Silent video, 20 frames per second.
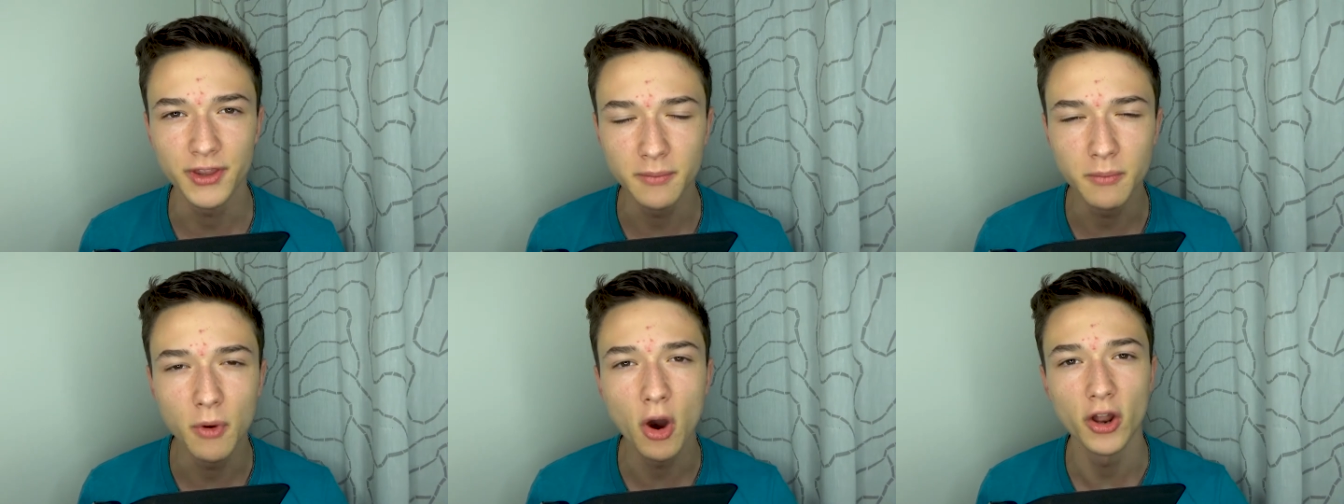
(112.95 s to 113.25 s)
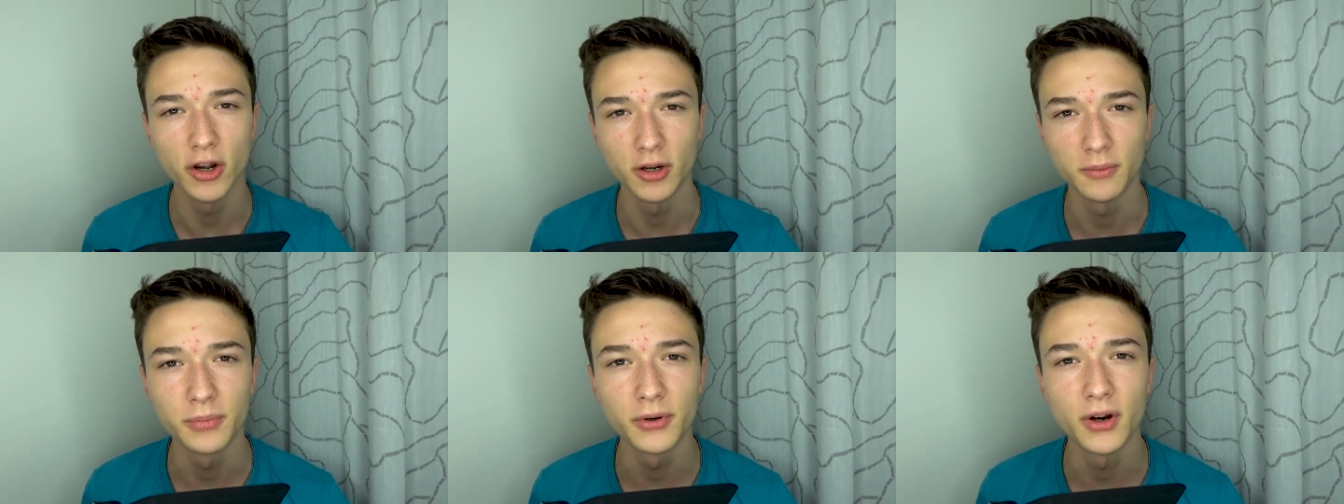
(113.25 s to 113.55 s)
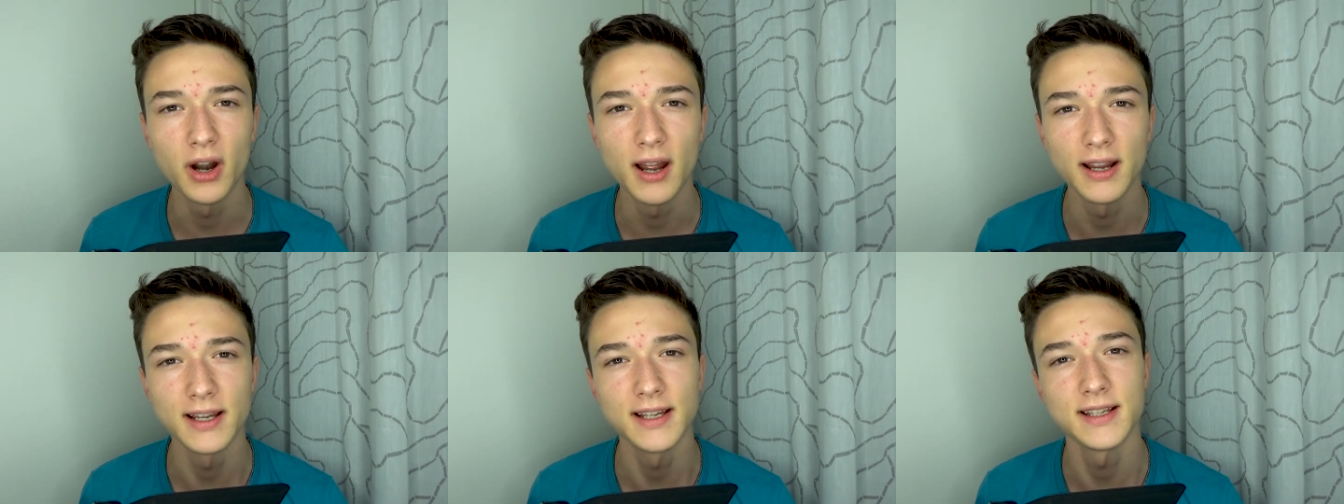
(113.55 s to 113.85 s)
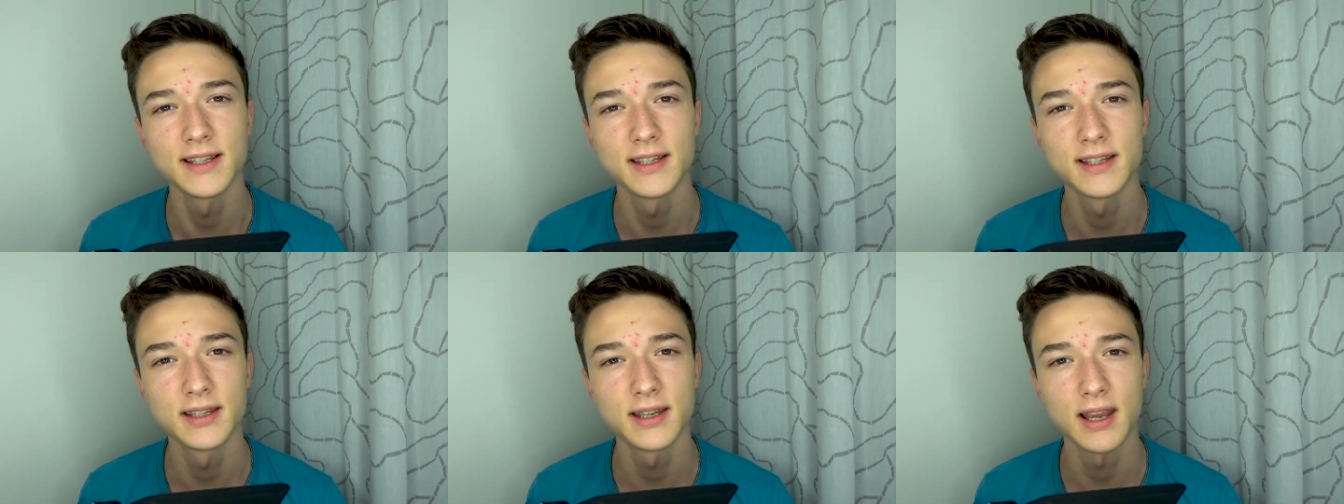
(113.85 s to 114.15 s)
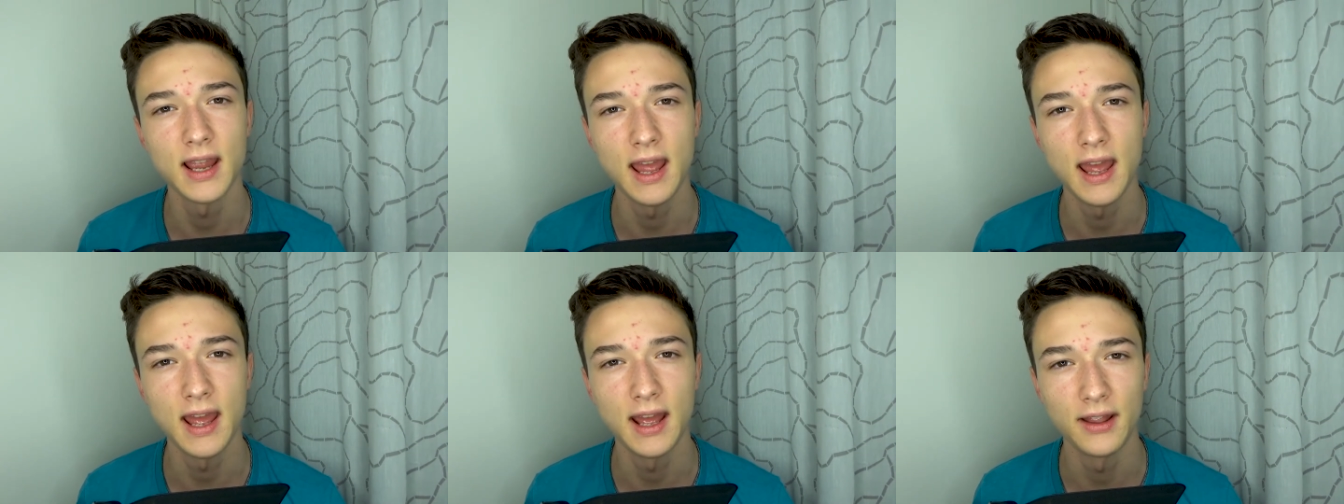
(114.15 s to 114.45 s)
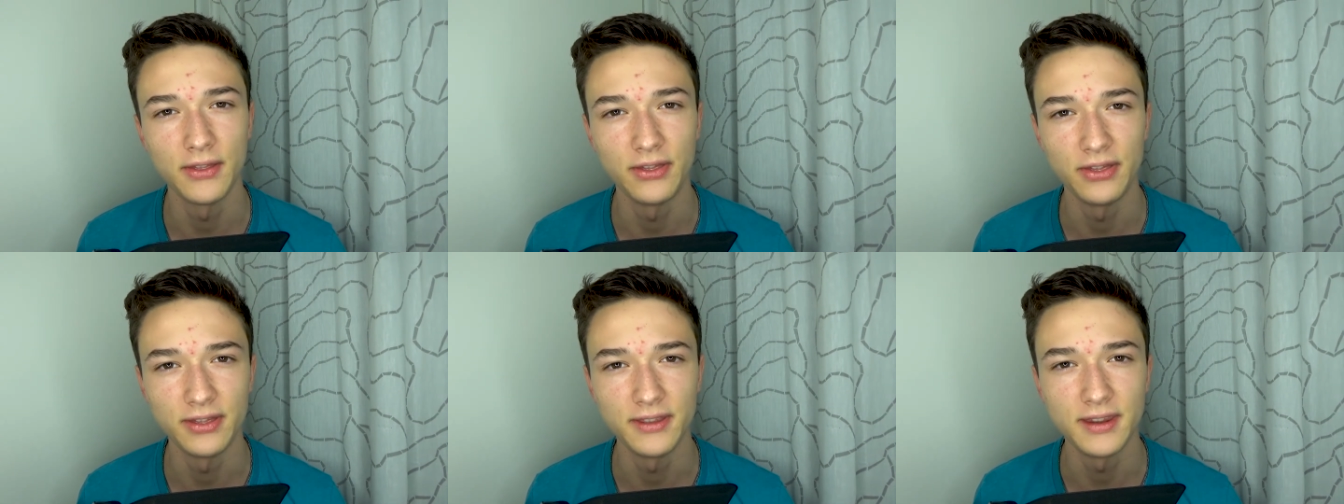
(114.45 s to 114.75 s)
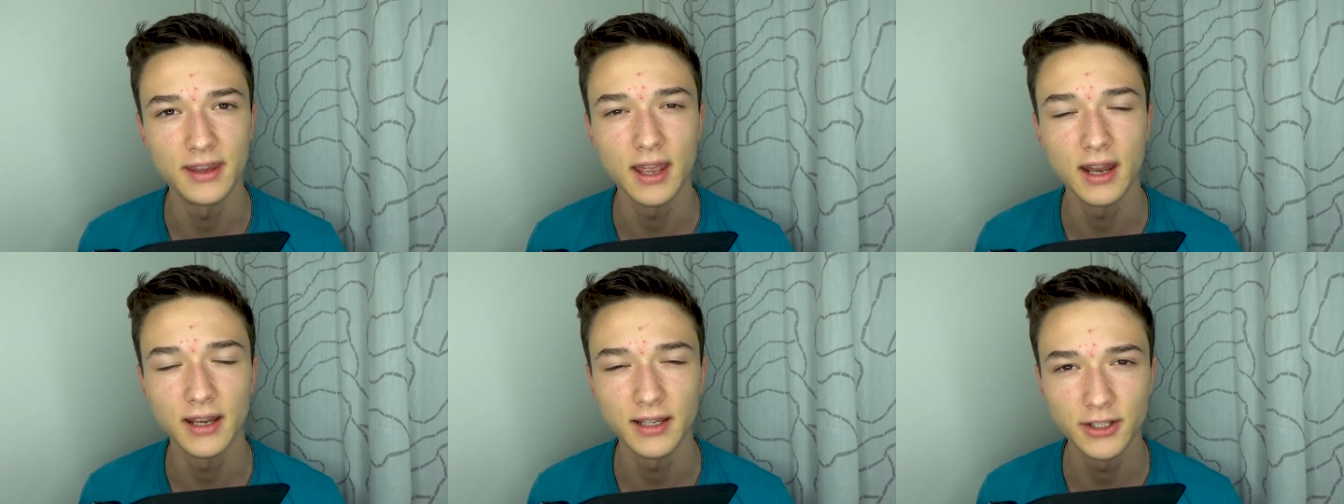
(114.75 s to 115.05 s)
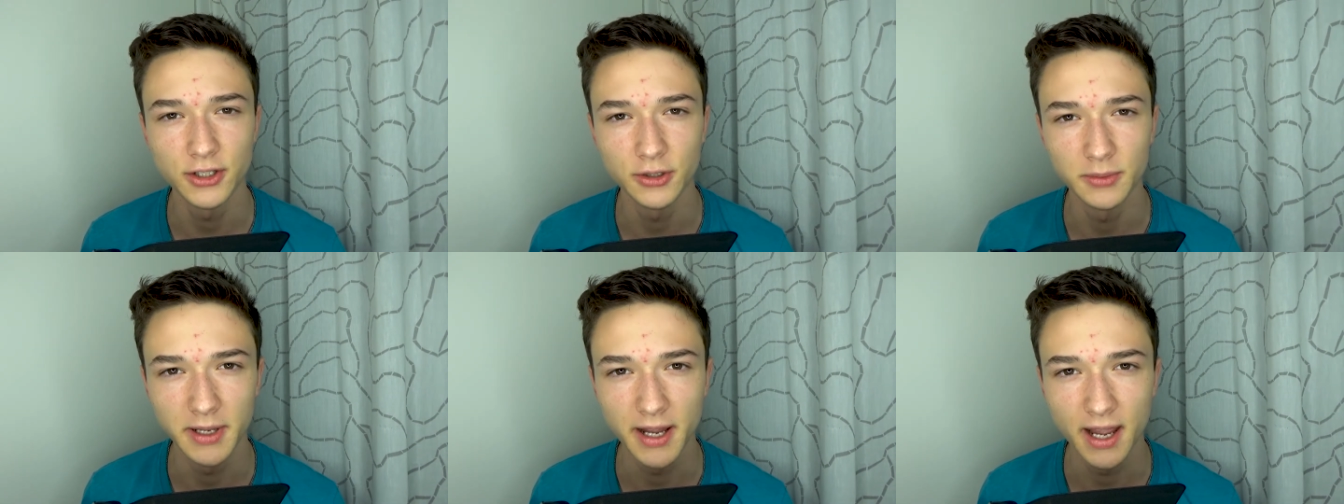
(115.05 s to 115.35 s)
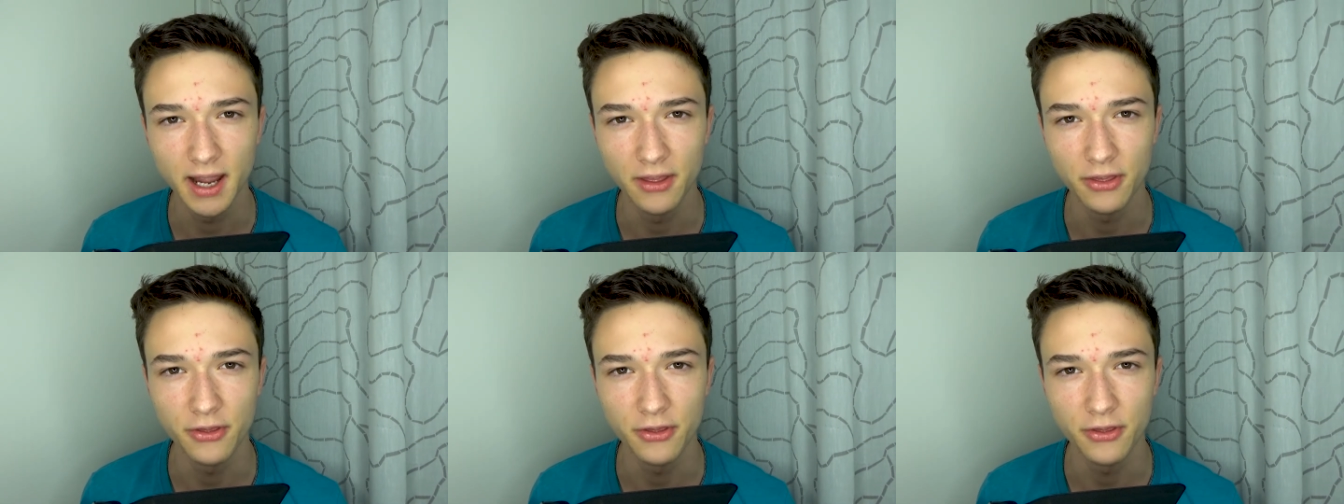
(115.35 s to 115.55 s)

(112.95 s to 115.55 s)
the Monoprice Price and the Anycubic